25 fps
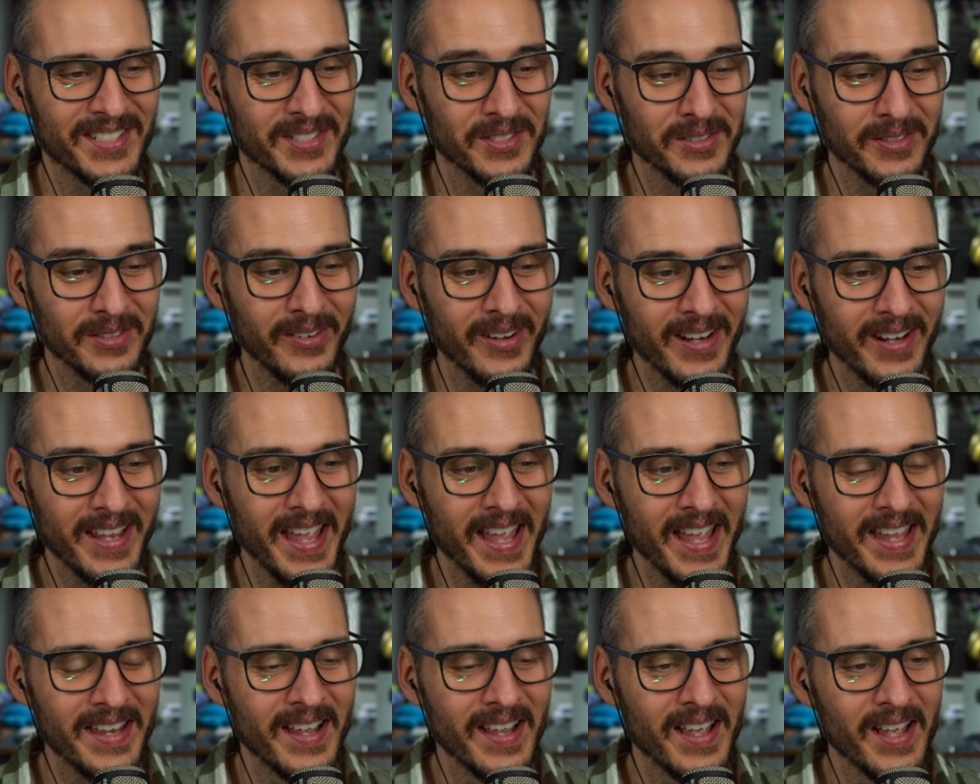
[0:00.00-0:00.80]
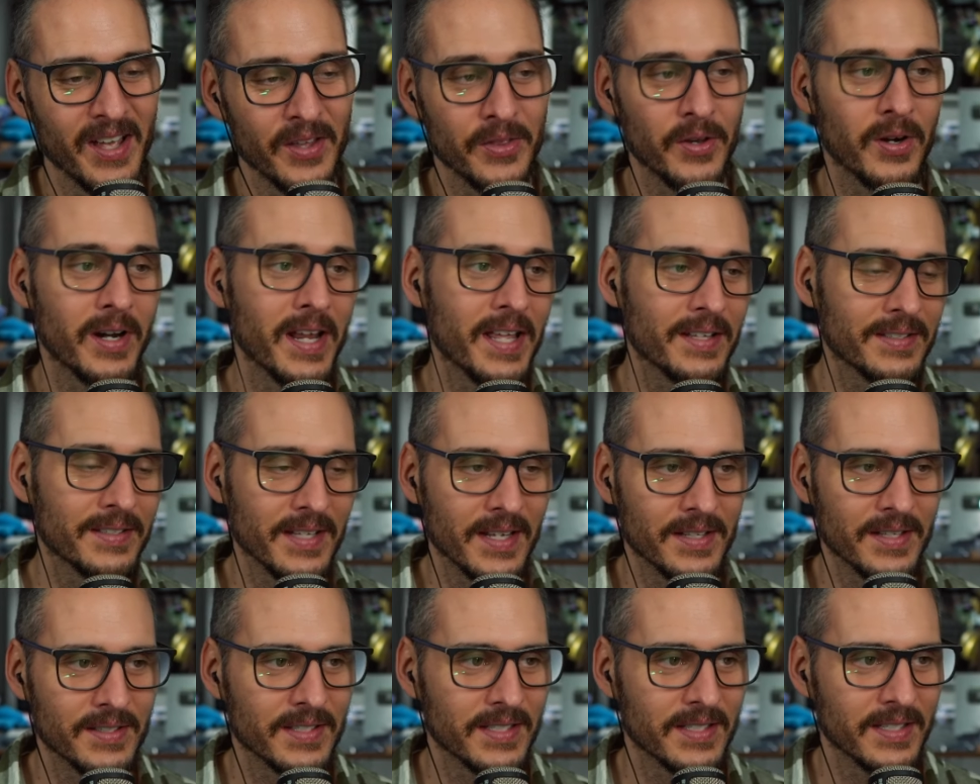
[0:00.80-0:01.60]
38, 38
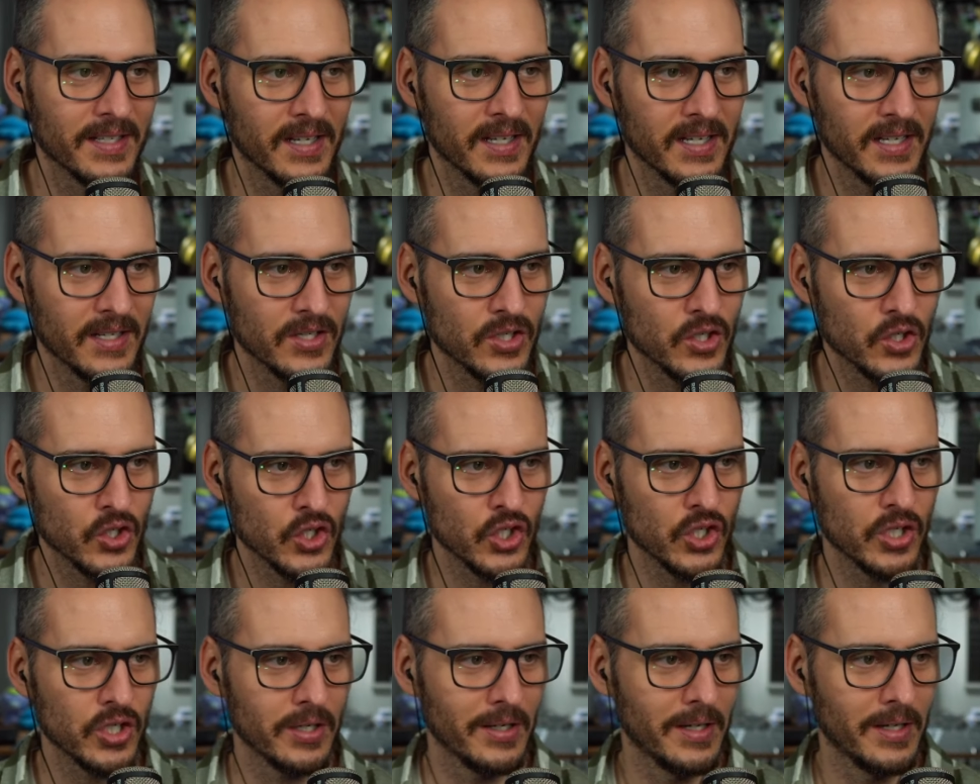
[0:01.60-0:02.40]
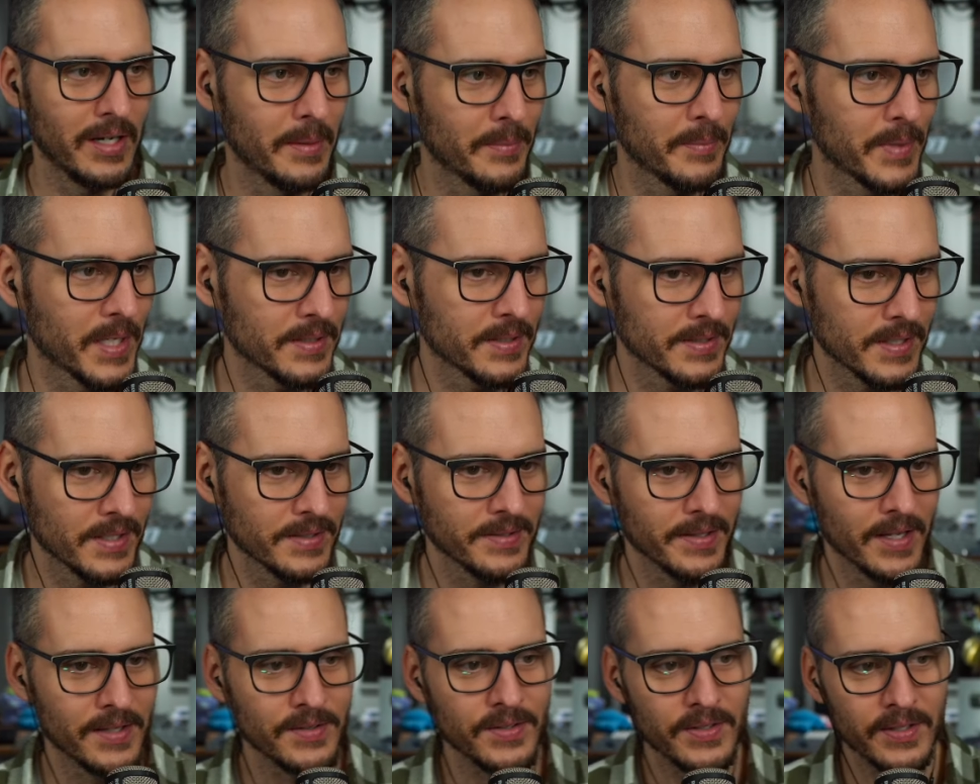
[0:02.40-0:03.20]
cents ish. I'm going to say
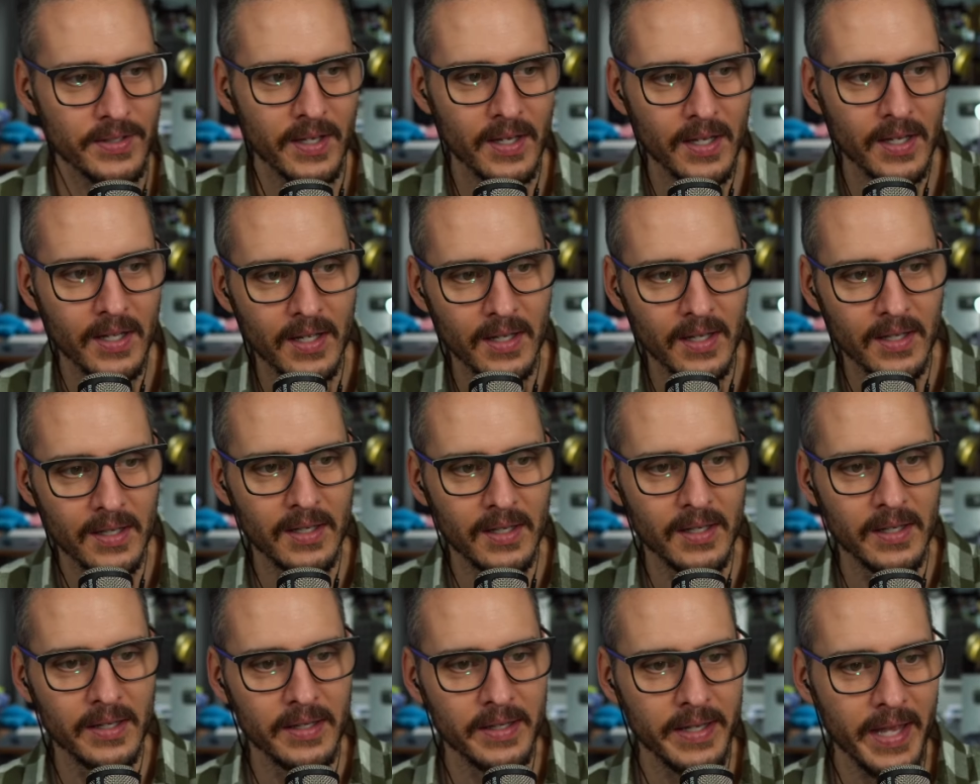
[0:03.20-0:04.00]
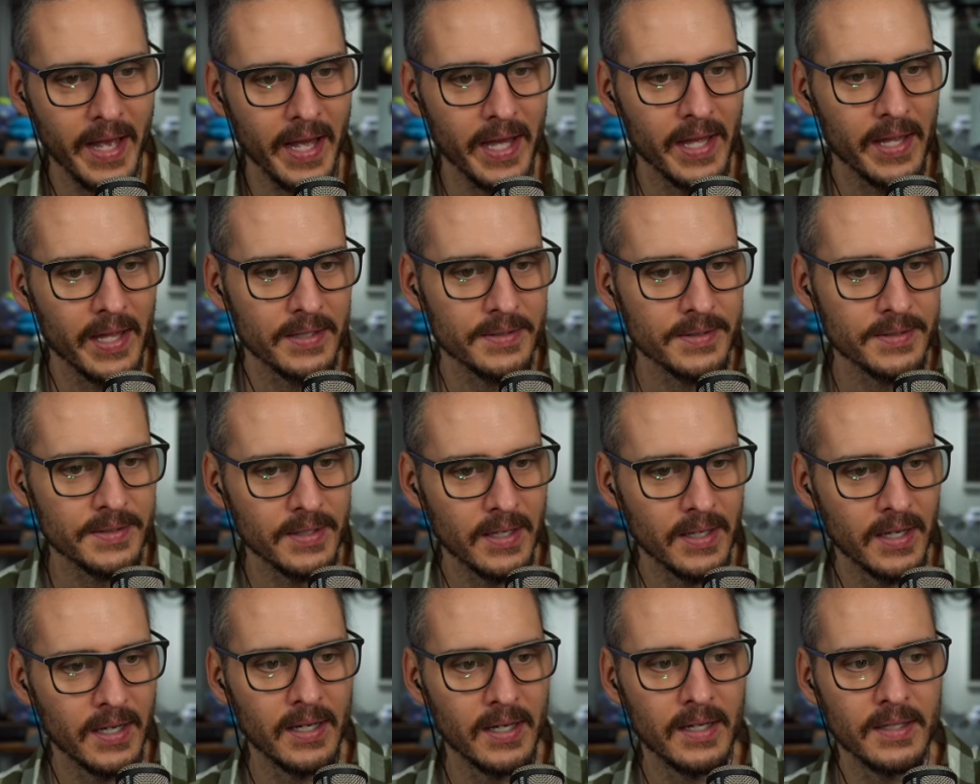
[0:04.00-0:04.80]
cents. Yeah, it's
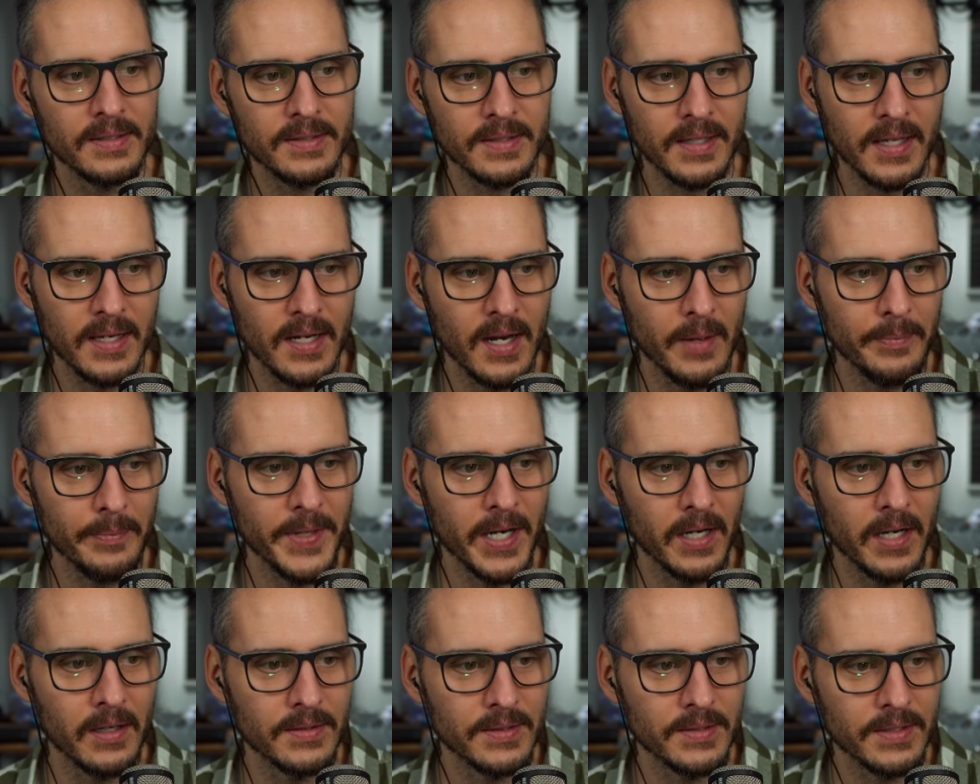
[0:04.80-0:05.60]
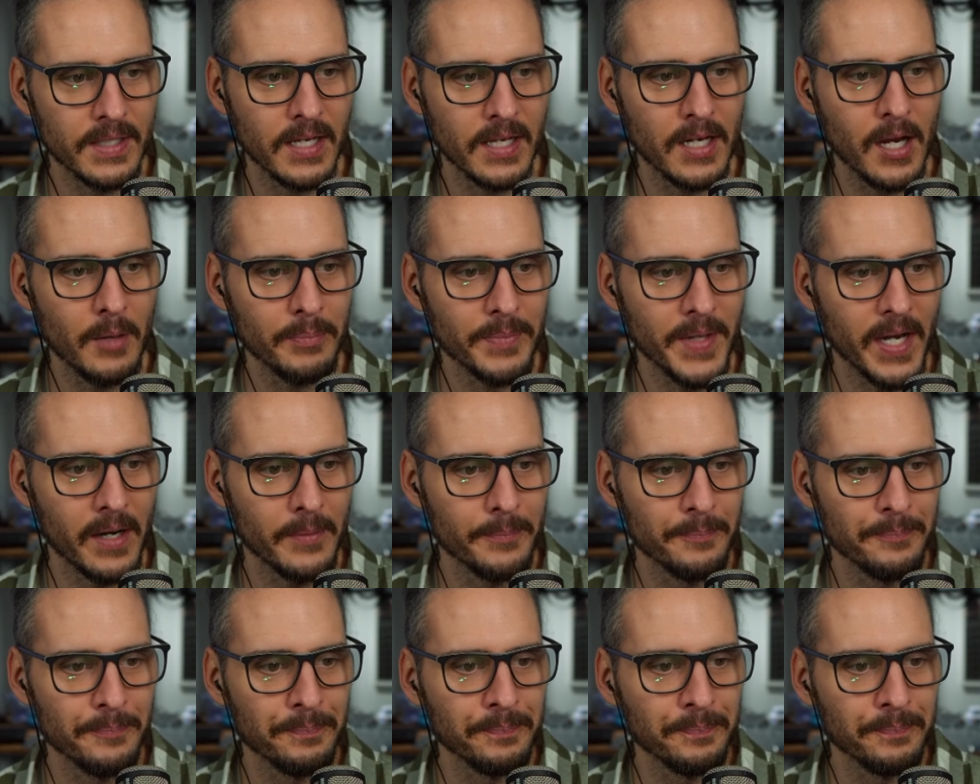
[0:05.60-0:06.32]
uh, it's getting up there. It's getting up there.